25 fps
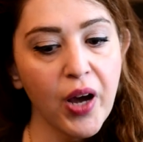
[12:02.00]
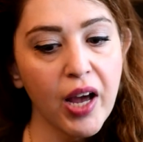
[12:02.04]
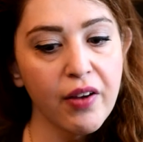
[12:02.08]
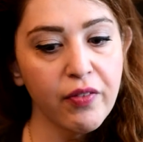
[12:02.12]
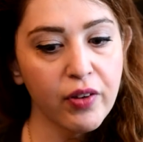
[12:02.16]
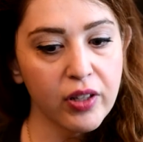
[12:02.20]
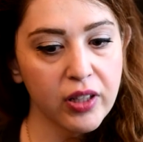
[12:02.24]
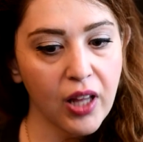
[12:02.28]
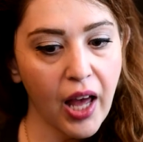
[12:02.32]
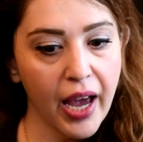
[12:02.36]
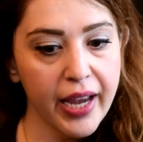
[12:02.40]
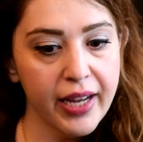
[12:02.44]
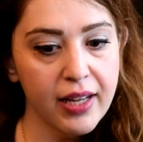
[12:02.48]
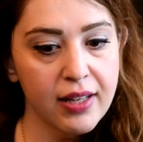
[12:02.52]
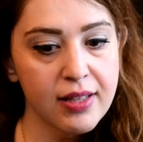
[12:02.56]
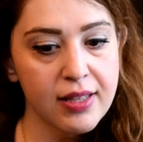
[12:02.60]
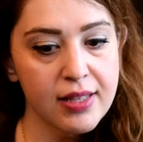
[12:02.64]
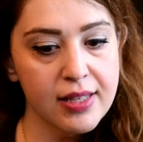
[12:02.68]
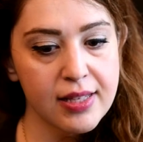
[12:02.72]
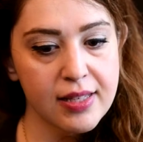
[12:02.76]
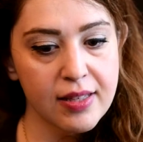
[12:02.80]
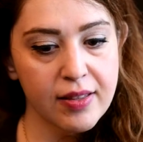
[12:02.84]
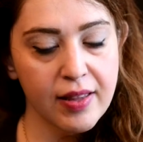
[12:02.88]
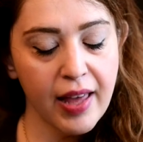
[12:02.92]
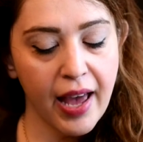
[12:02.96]
have
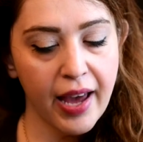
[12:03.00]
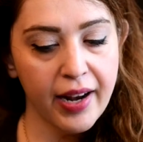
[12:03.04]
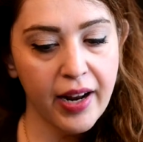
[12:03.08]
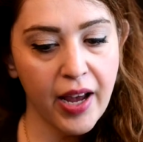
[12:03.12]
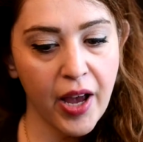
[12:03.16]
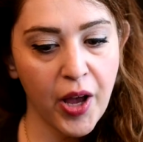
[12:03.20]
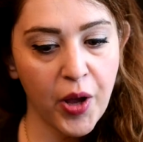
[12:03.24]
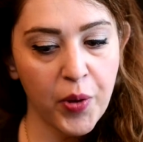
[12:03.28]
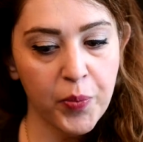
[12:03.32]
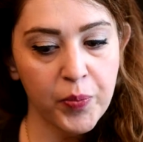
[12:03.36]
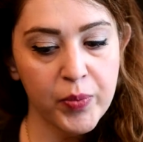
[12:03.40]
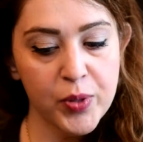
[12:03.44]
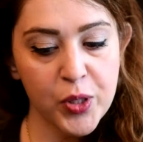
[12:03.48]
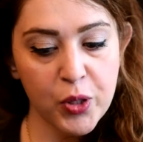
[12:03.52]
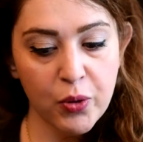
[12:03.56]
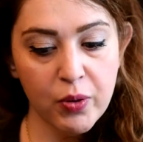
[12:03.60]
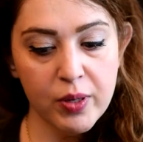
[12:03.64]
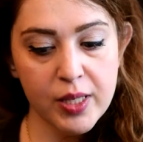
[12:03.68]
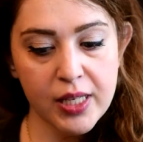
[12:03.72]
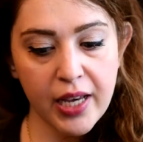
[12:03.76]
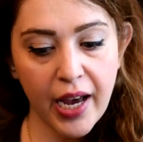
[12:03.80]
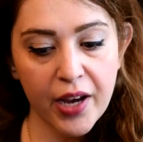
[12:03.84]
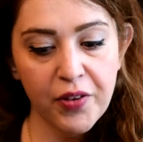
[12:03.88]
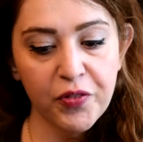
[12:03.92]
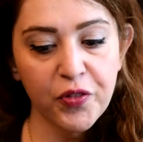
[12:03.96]
clients that, so
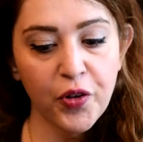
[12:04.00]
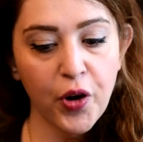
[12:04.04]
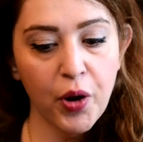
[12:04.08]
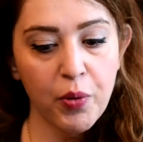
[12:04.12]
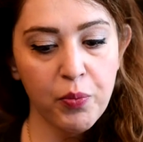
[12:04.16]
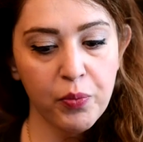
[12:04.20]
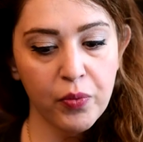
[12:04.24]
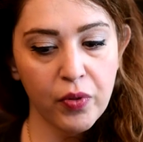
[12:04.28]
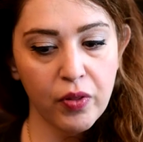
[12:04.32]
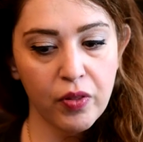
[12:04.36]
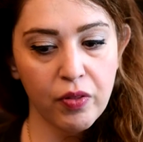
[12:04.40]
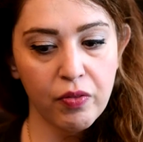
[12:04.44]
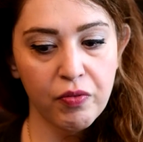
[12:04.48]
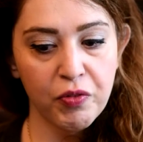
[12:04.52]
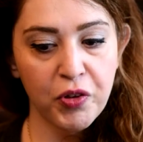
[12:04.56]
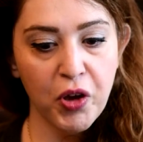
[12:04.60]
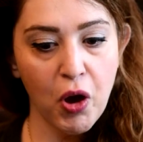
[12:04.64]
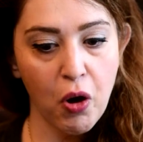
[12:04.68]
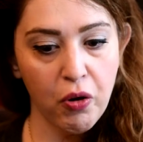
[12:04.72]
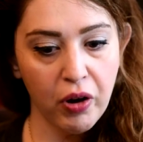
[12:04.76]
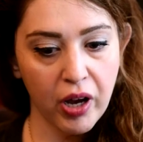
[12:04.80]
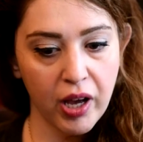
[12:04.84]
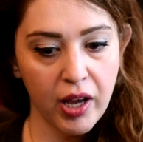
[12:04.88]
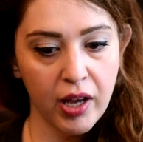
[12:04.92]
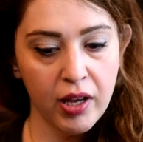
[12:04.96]
aside from
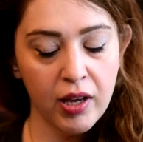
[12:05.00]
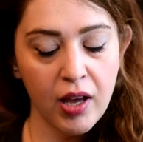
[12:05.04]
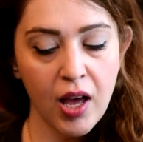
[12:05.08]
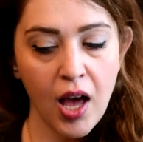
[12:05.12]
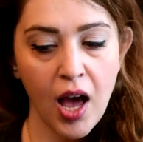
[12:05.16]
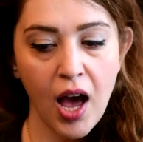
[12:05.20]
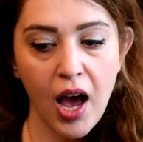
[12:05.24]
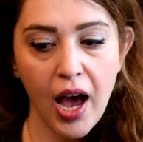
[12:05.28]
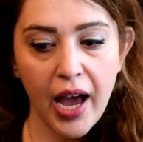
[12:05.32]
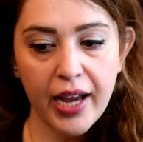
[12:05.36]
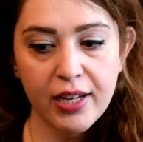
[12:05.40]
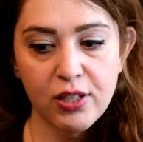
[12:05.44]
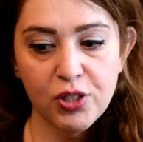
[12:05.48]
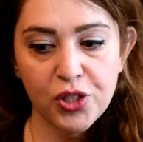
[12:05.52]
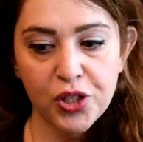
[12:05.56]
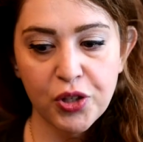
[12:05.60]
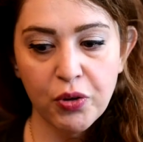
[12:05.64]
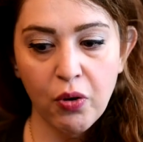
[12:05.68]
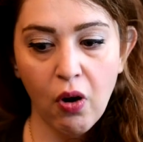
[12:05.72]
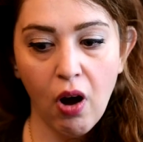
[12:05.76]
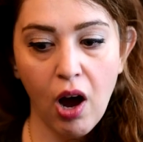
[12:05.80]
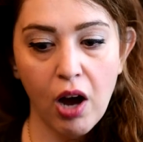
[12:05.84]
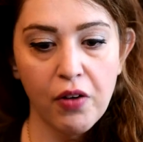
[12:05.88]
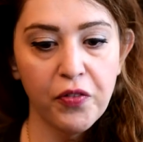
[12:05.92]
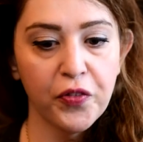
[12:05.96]
yoga, I
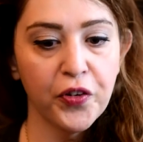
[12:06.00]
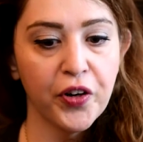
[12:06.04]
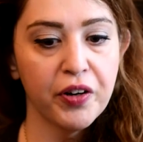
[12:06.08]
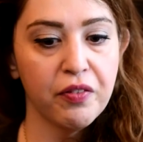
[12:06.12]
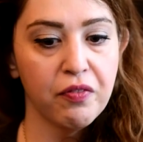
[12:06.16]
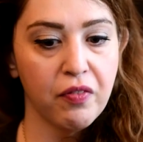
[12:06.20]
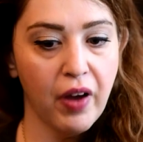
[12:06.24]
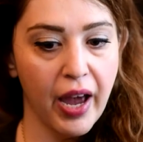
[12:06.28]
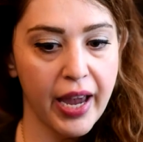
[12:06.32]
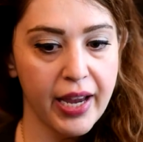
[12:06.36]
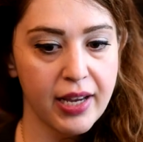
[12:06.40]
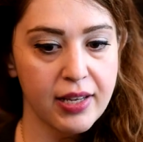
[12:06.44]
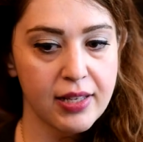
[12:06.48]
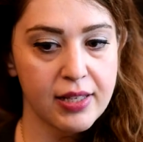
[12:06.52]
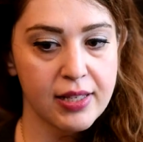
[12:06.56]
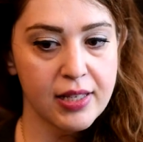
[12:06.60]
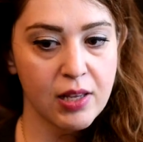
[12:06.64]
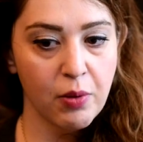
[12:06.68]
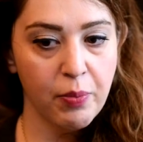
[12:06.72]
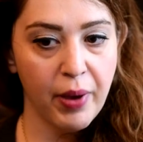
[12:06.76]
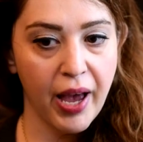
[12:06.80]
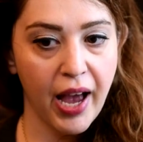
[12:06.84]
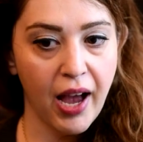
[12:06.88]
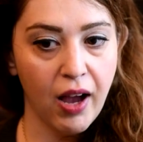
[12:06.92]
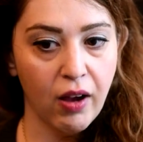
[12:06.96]
do offer advice
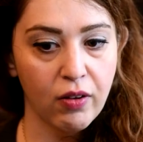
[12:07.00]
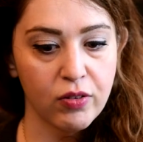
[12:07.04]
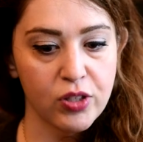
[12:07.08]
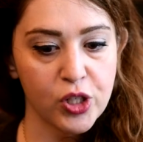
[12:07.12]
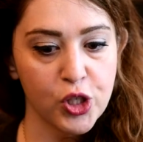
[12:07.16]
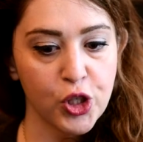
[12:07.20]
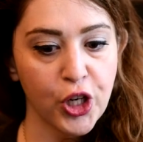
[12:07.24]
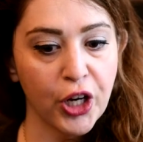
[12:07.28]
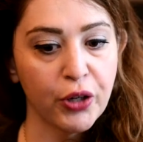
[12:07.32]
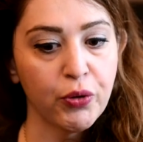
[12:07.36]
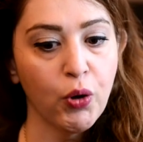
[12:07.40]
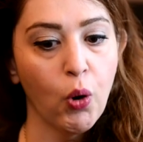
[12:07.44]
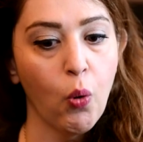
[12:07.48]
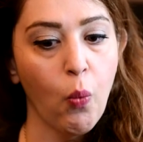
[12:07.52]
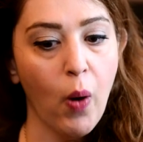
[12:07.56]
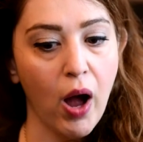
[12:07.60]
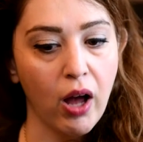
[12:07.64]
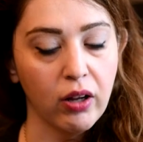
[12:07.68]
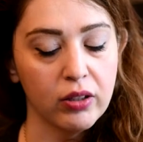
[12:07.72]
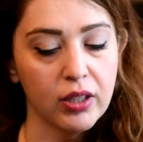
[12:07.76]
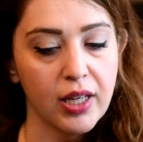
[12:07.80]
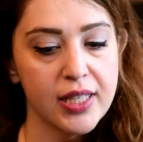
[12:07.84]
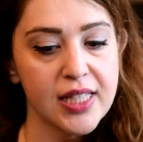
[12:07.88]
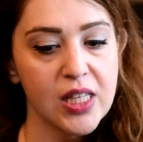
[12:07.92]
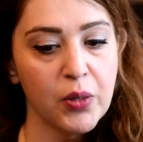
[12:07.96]
about general
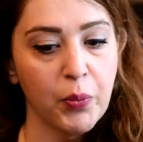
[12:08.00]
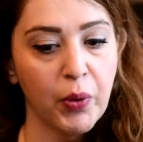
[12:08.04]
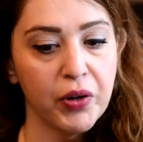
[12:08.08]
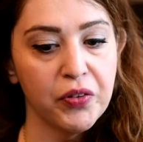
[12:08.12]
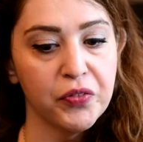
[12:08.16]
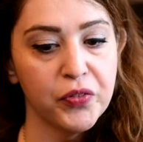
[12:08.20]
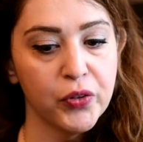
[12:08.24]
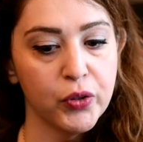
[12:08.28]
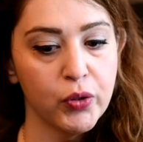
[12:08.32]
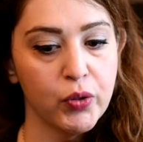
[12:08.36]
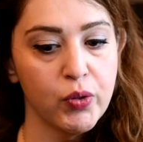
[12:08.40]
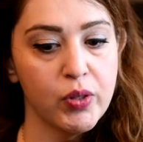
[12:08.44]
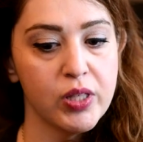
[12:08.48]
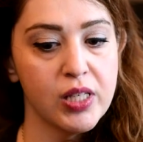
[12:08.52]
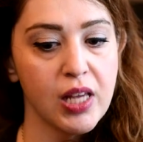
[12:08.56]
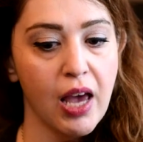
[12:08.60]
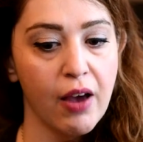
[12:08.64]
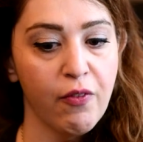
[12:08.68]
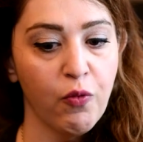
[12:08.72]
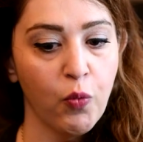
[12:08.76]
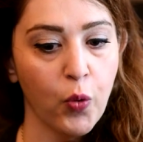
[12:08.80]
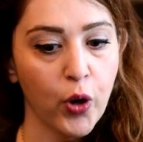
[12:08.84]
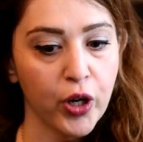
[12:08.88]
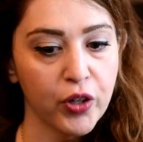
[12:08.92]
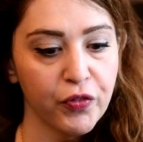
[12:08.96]
wellness and what foods
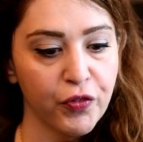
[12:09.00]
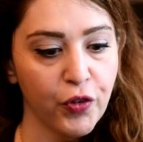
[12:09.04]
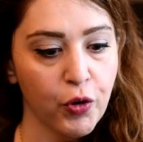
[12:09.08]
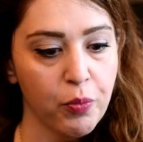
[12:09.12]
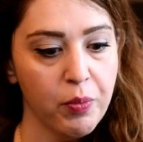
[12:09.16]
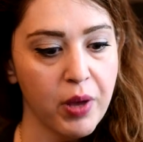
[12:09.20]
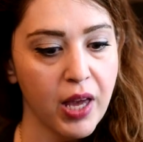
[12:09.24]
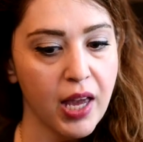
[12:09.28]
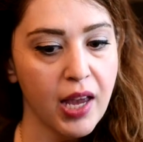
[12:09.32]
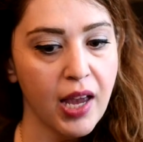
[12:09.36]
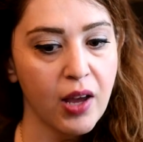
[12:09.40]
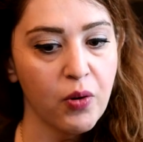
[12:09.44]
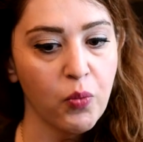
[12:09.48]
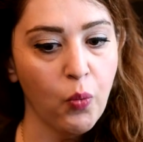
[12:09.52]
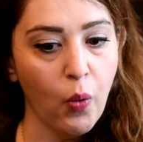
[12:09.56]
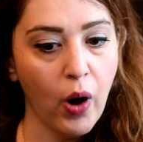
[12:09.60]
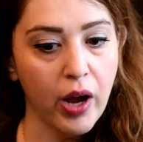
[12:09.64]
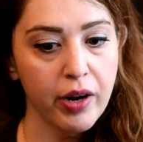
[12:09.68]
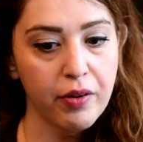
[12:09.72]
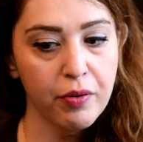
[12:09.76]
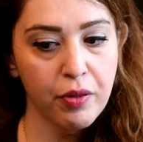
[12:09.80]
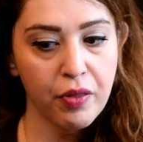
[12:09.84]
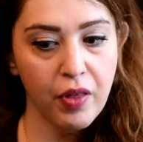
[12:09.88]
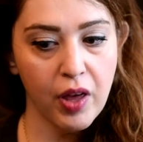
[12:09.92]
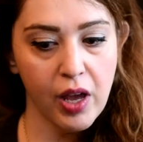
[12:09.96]
have worked for me and
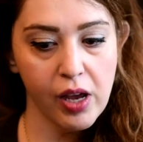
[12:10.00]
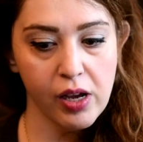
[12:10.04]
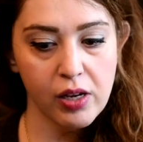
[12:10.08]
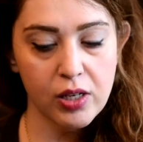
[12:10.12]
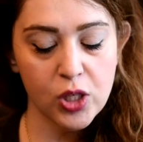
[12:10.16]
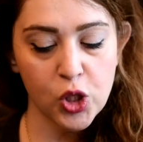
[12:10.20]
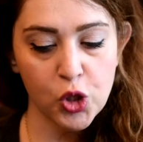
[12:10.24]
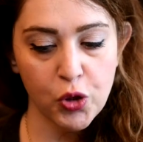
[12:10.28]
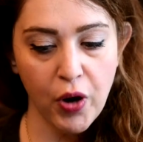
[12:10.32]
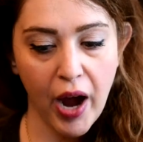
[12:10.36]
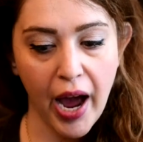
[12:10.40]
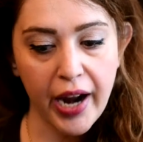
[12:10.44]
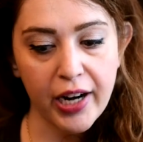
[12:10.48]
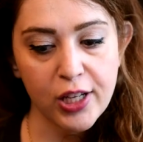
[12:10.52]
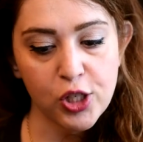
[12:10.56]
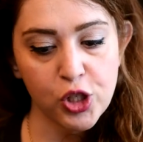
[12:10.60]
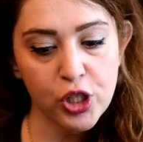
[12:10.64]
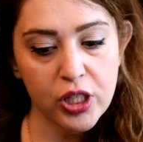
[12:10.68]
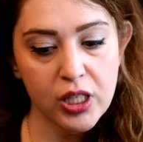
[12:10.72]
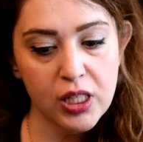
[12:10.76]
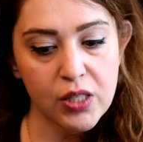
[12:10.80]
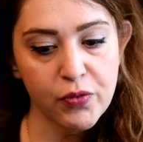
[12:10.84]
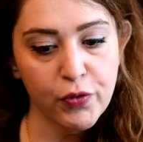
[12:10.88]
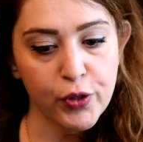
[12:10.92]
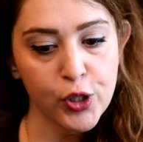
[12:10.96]
what things,
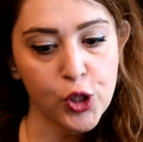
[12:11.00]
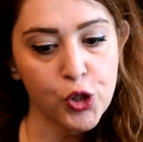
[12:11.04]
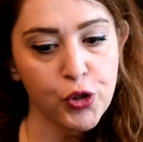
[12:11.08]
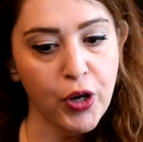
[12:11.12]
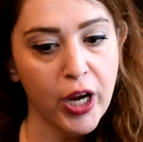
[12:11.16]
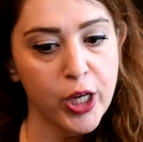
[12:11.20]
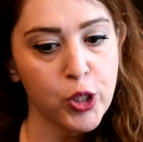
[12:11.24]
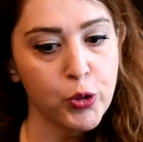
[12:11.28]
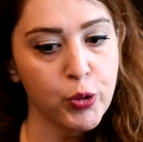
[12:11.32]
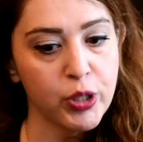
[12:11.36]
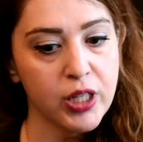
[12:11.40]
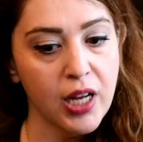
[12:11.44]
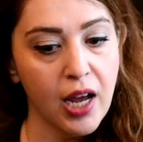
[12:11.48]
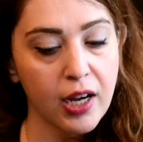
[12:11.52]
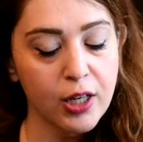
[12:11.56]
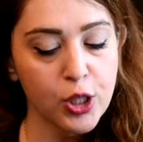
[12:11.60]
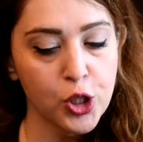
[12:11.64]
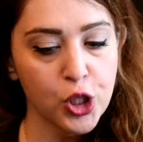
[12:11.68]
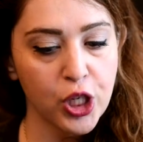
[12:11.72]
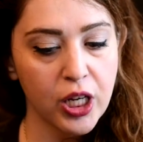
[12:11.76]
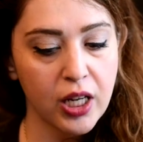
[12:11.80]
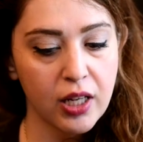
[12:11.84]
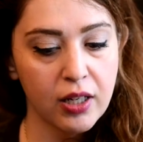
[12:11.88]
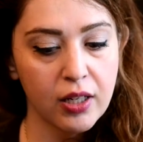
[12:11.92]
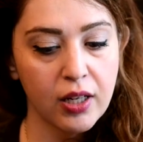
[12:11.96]
strategies for stress
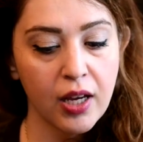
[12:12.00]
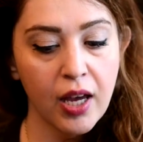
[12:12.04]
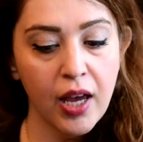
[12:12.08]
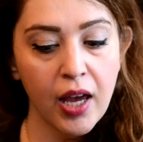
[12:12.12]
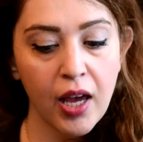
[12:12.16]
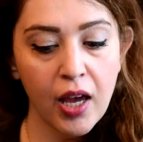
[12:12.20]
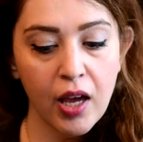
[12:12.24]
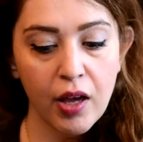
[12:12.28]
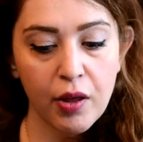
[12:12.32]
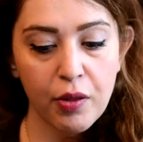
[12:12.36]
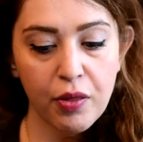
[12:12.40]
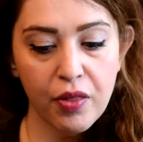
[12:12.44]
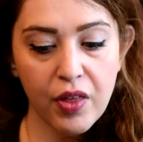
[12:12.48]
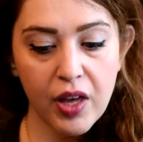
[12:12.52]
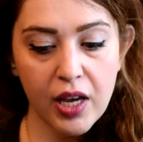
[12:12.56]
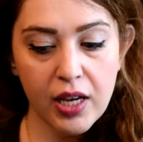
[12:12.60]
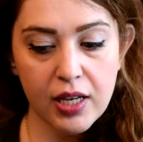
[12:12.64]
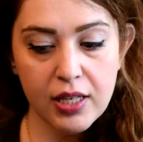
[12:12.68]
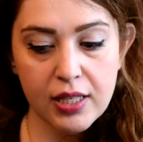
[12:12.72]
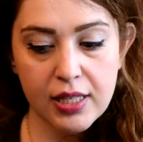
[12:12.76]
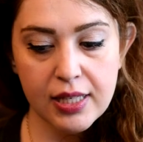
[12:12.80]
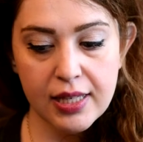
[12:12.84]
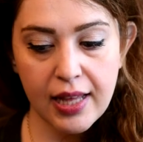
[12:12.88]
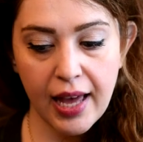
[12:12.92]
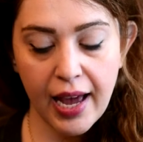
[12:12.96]
reduction,
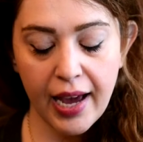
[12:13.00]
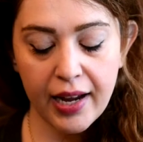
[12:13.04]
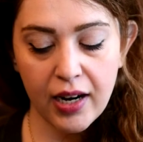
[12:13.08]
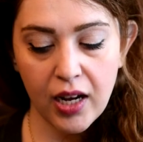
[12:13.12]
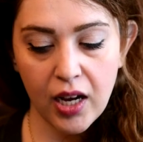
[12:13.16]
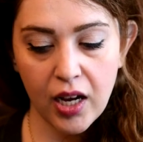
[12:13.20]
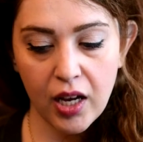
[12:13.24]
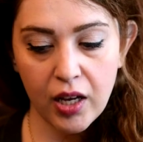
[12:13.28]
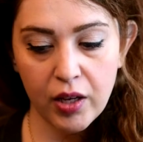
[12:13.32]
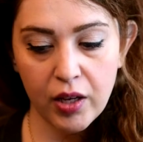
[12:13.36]
things that